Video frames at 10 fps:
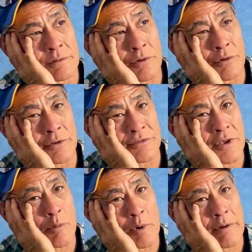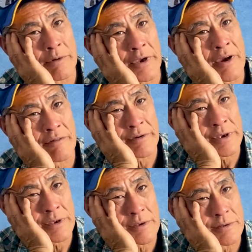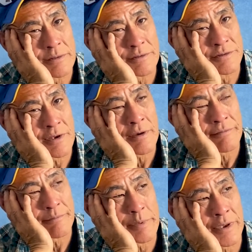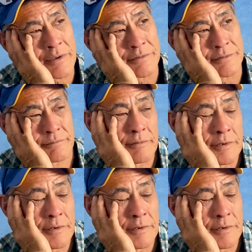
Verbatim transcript: going to celebrate recovery stuff because